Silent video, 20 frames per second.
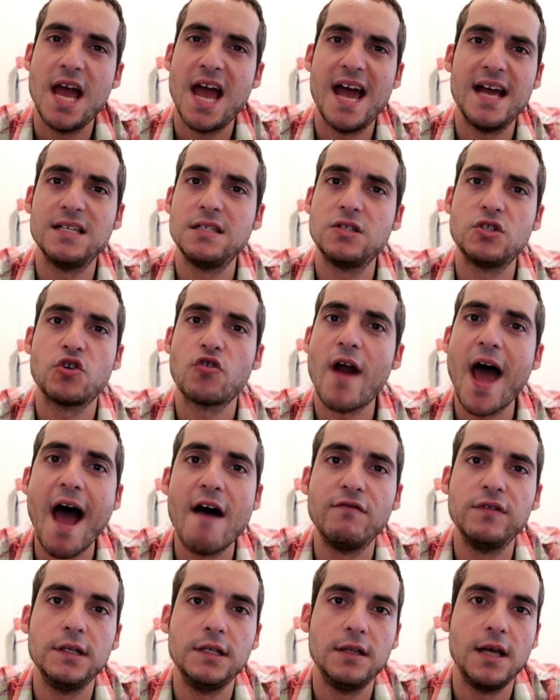as
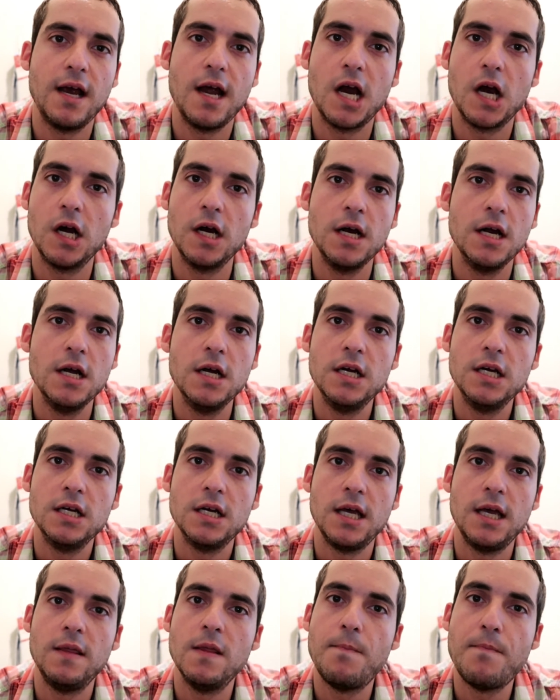traveling there
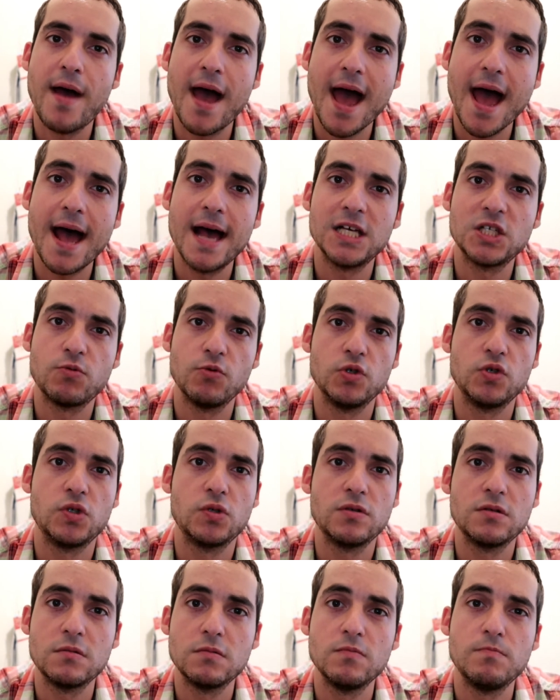in the past
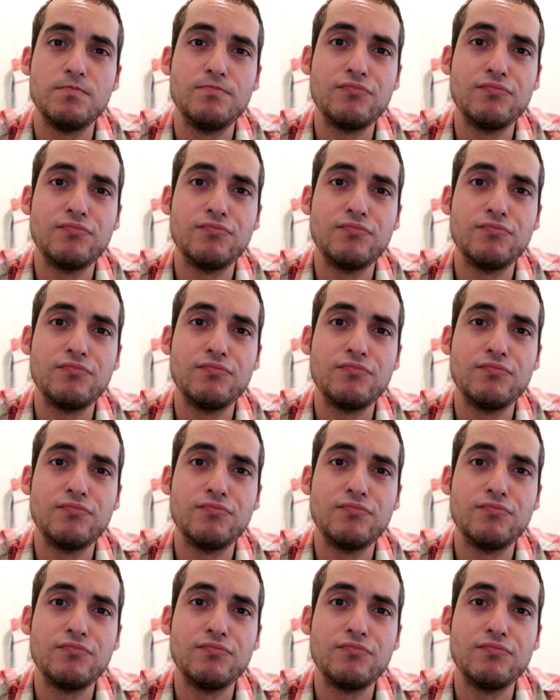was